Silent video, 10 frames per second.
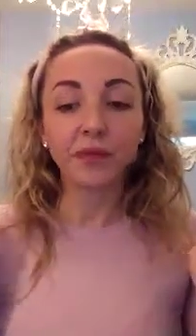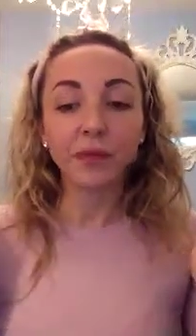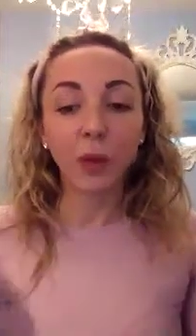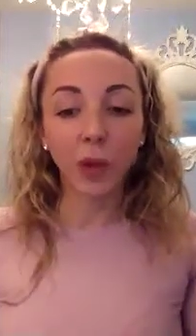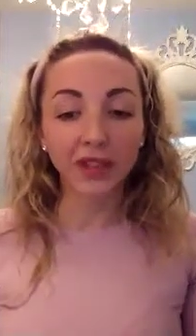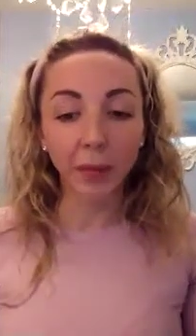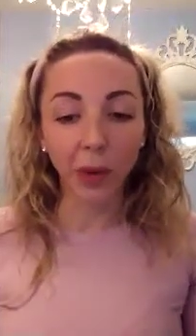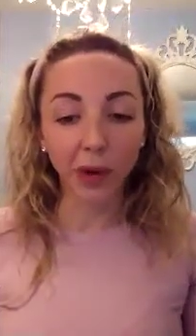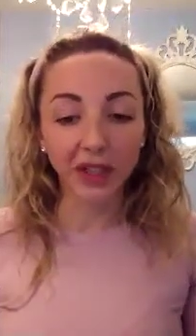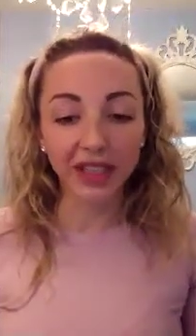what's
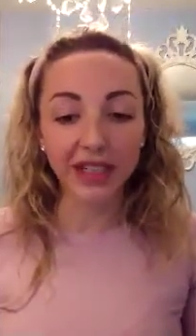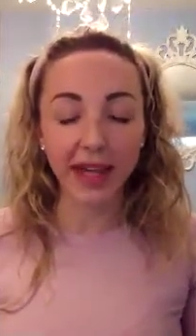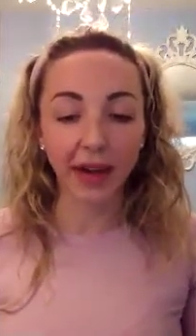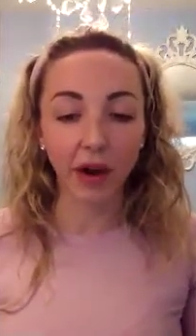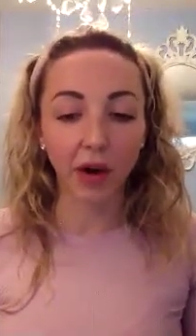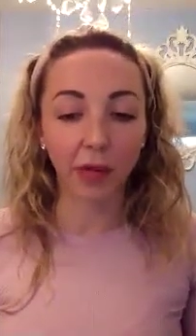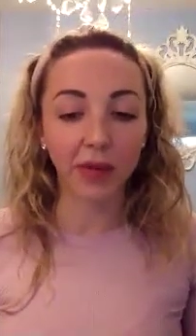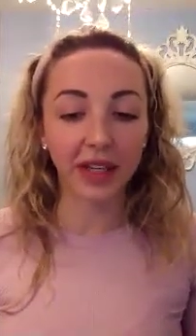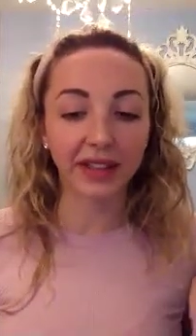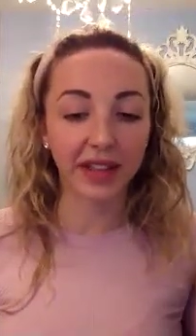important to take home
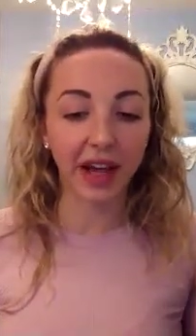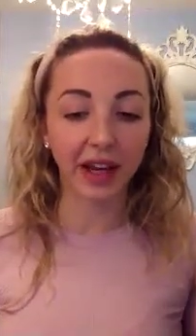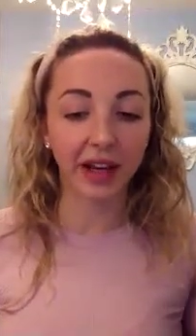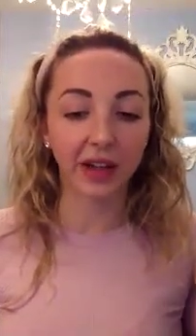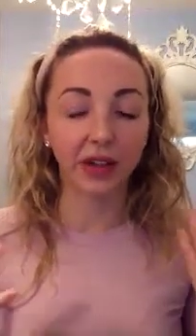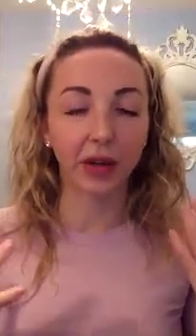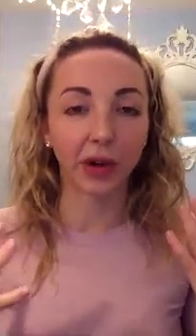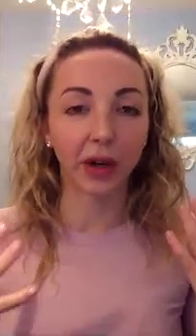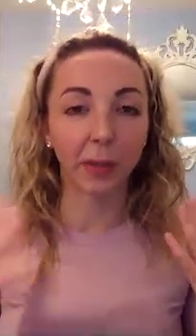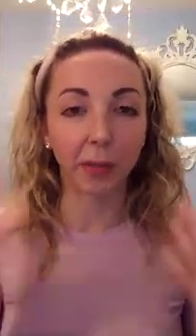is that
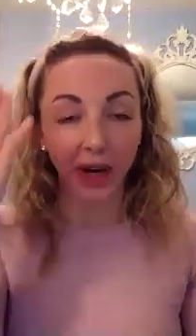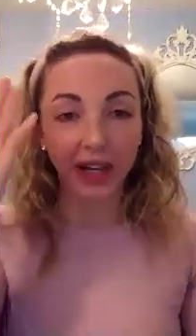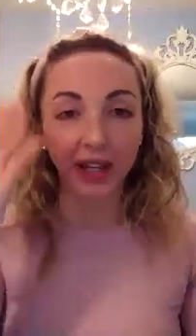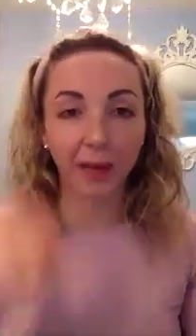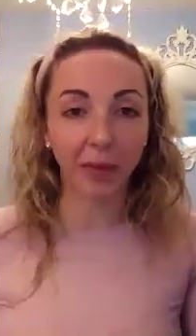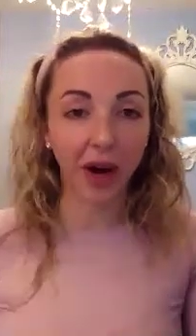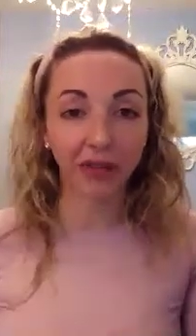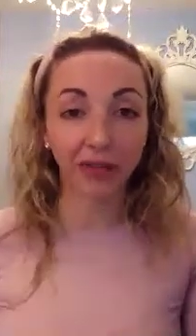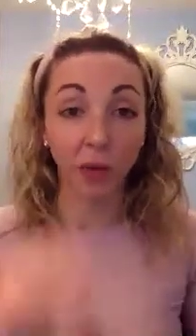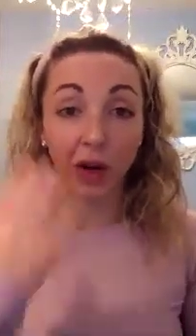your brain and body,
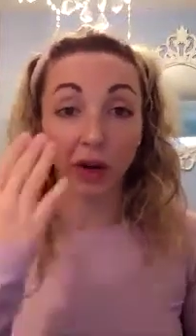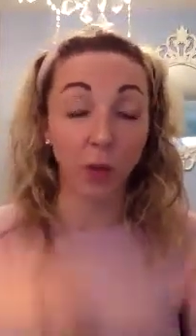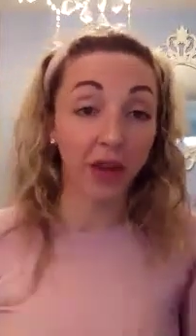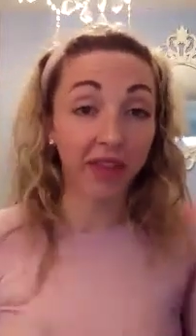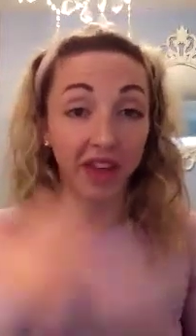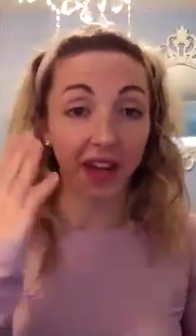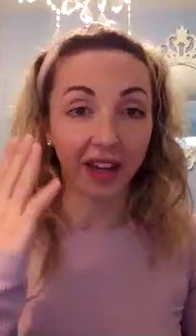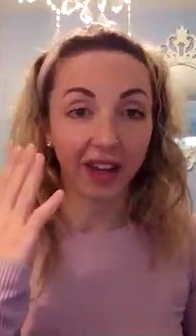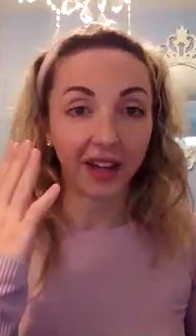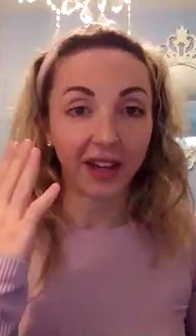for one, are one thing.
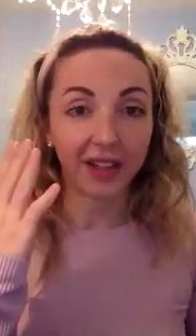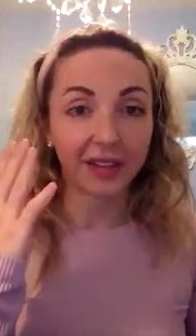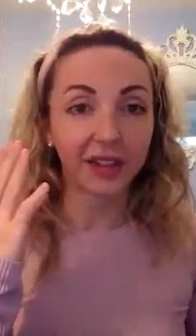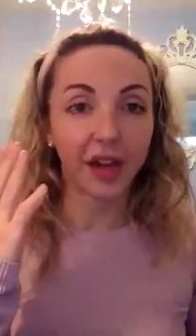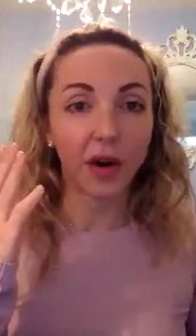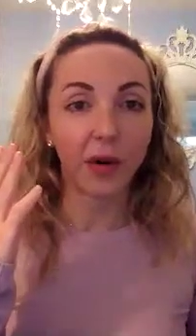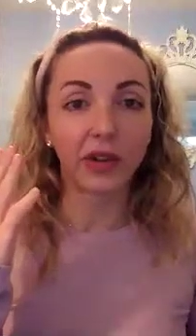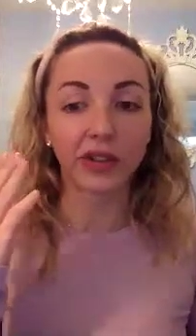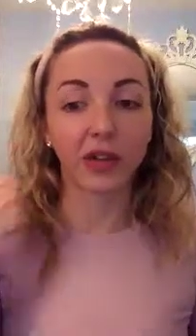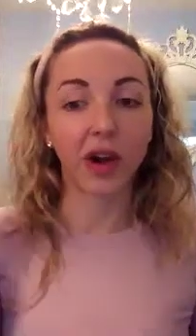So
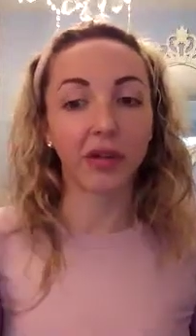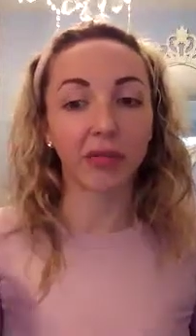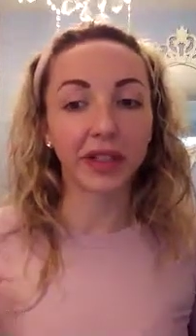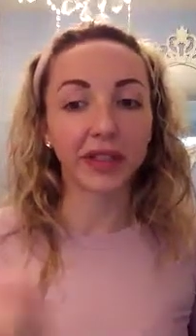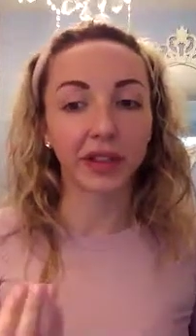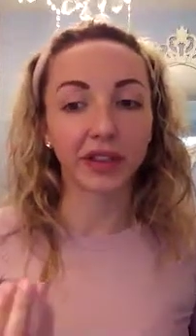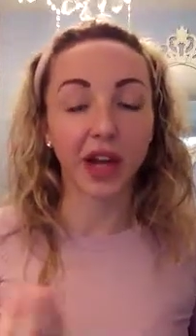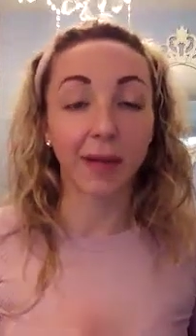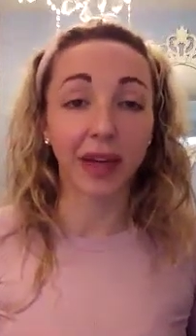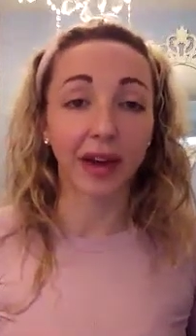there's a lot of research
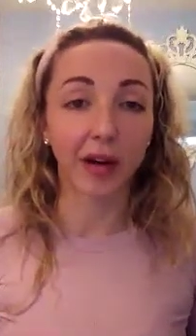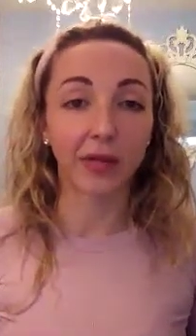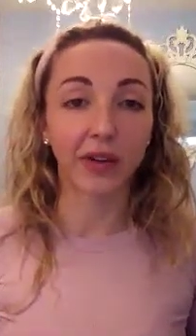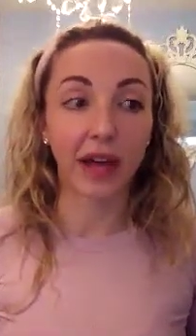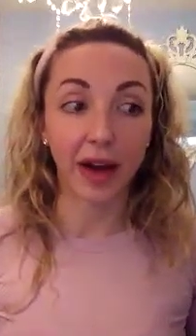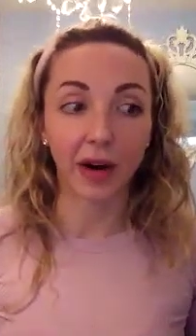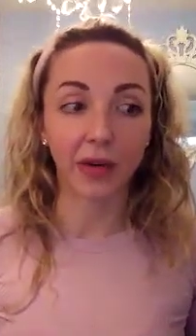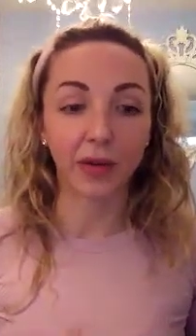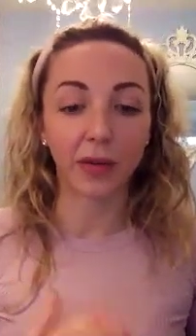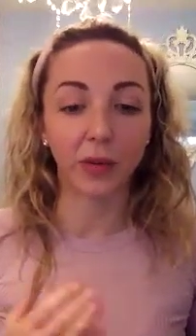coming out
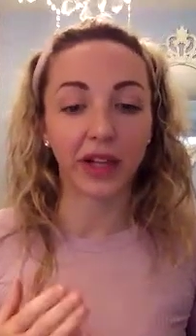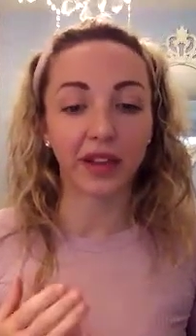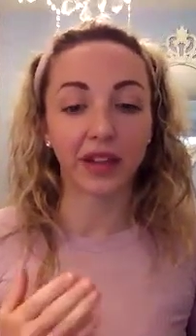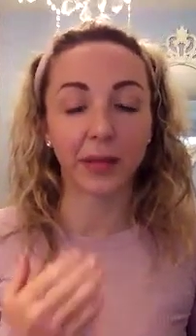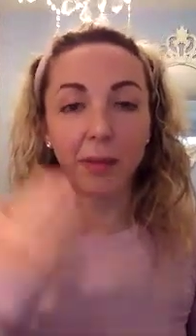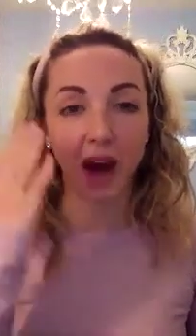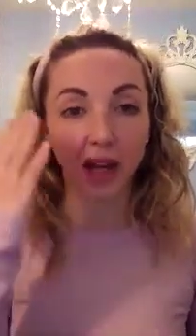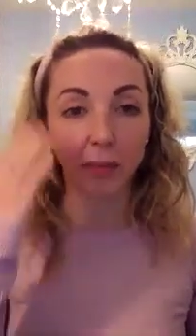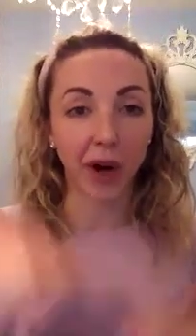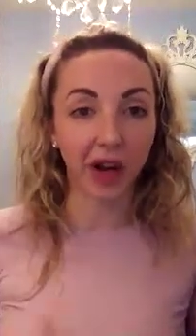now with the
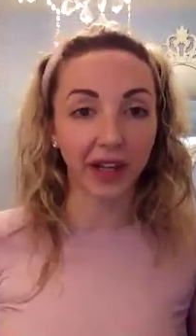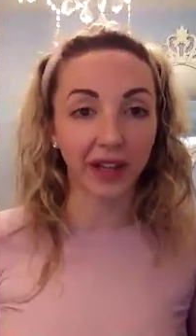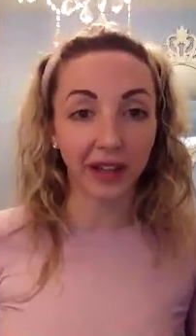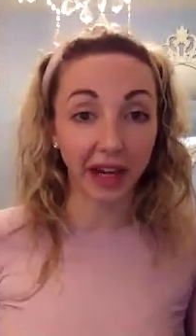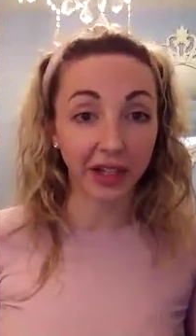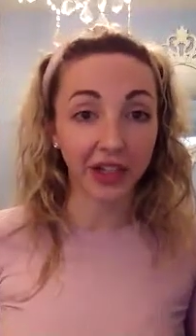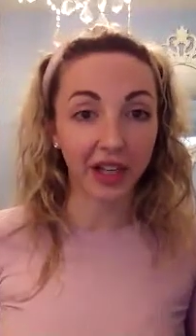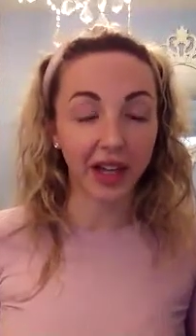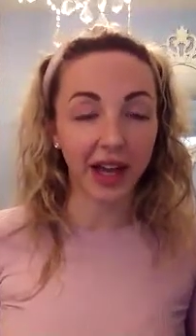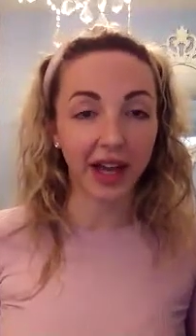mind-body
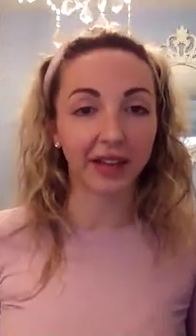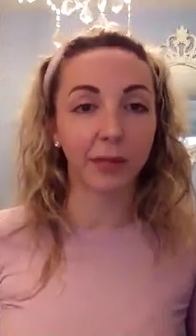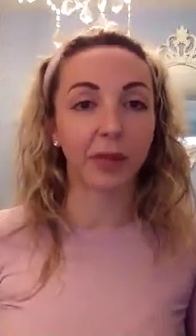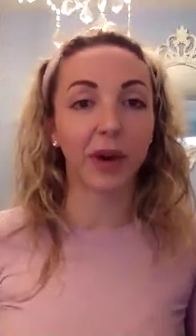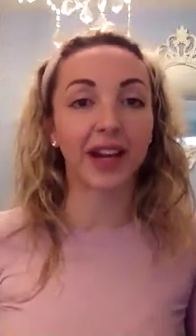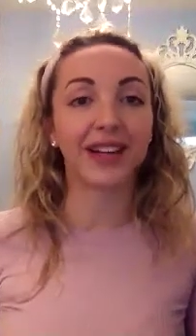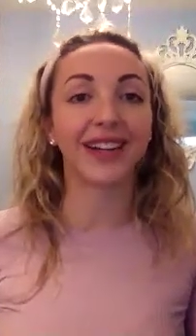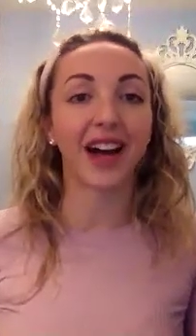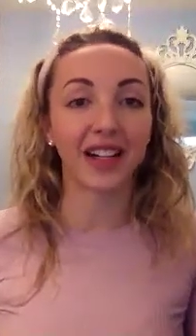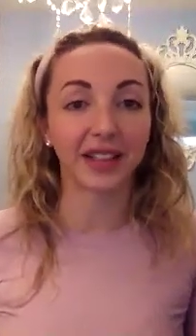connection and the
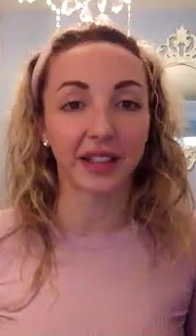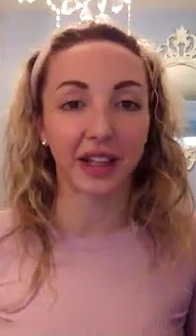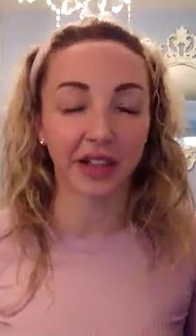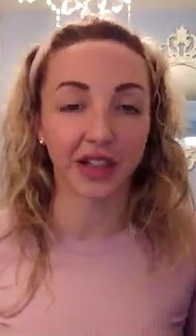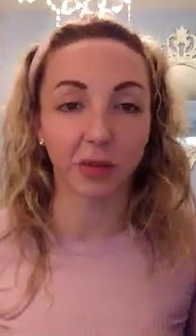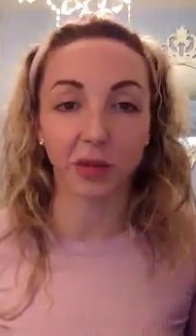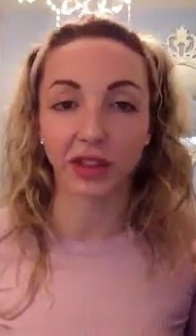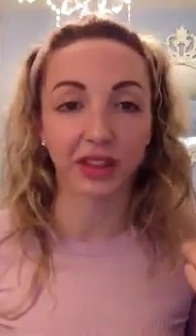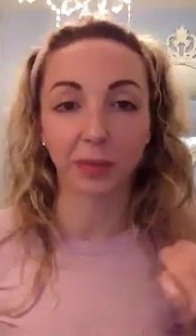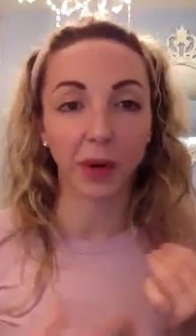brain-gut connection, which
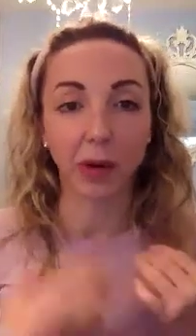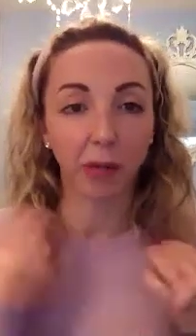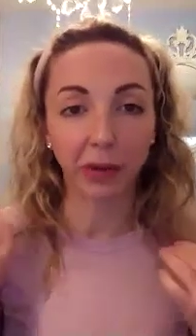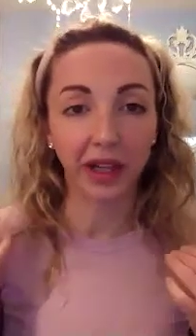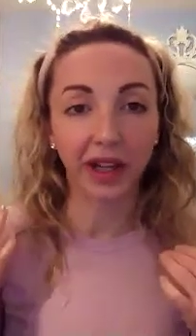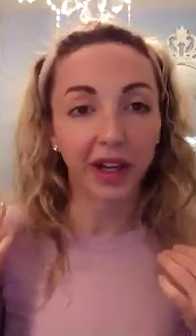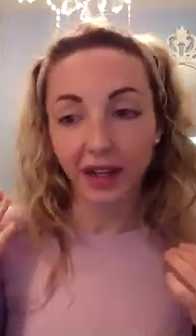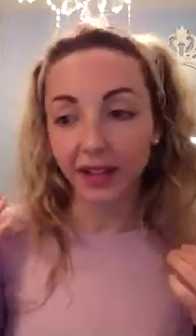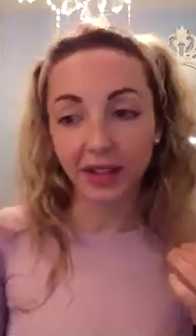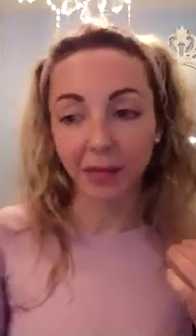is probably
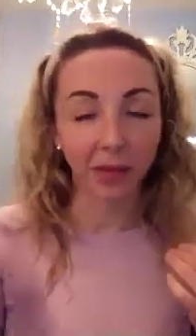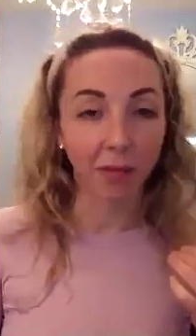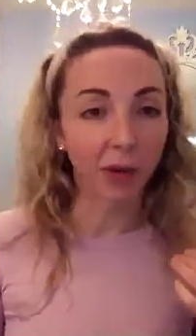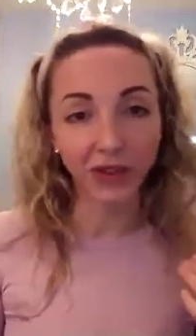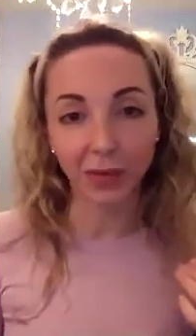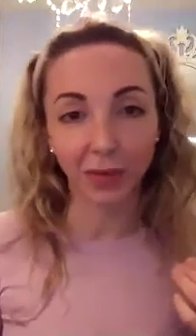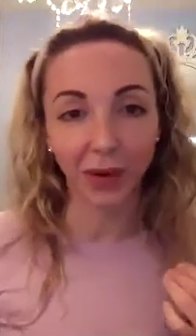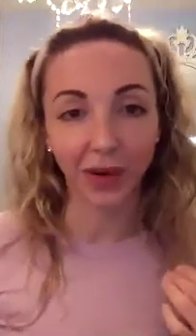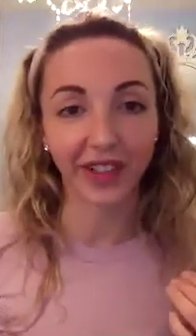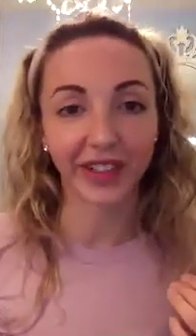some of the most
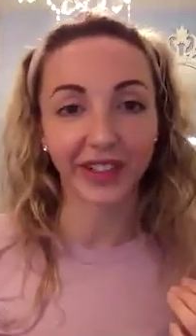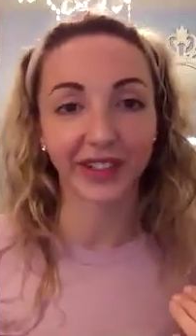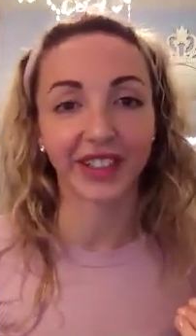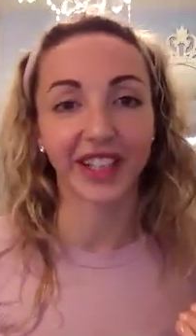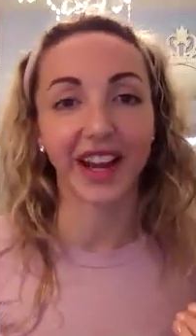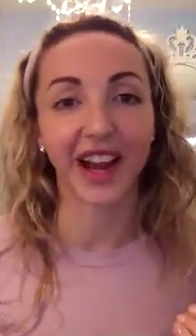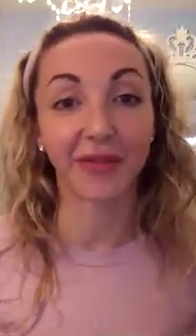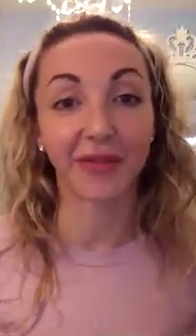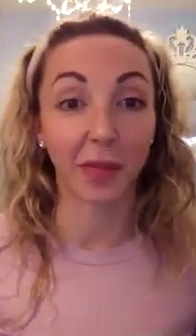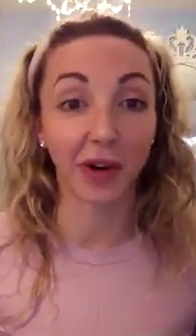important research that
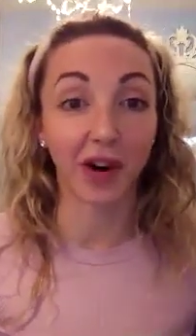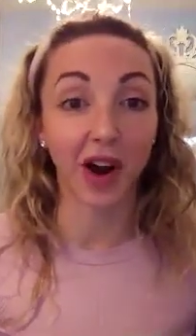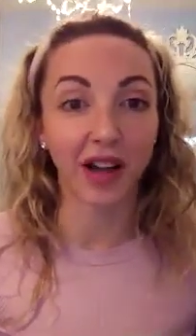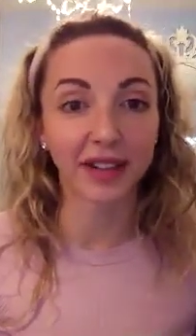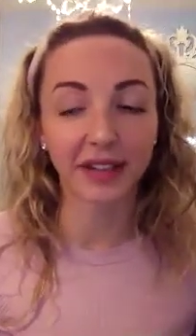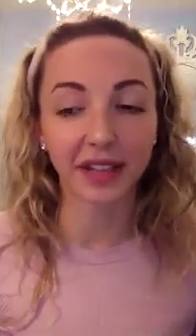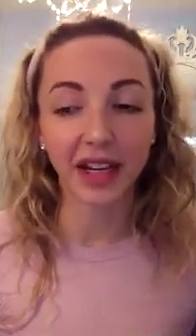I've come across.